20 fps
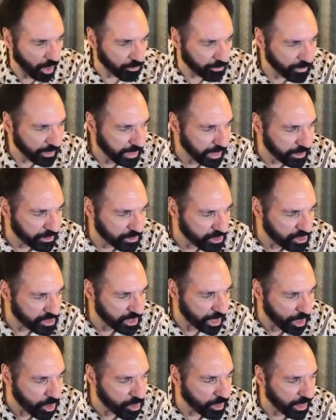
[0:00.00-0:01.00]
God began
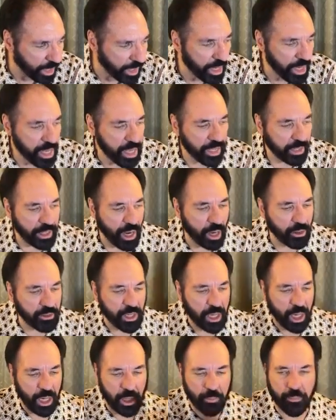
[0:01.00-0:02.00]
to say, okay,
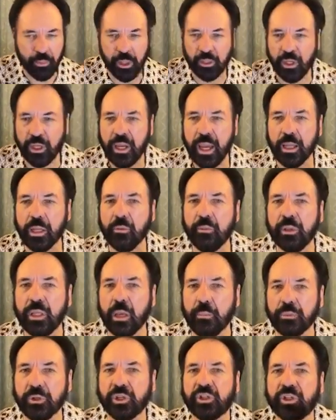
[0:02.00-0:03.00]
now you got to put it
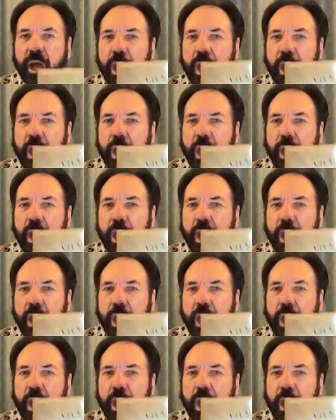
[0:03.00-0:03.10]
together with the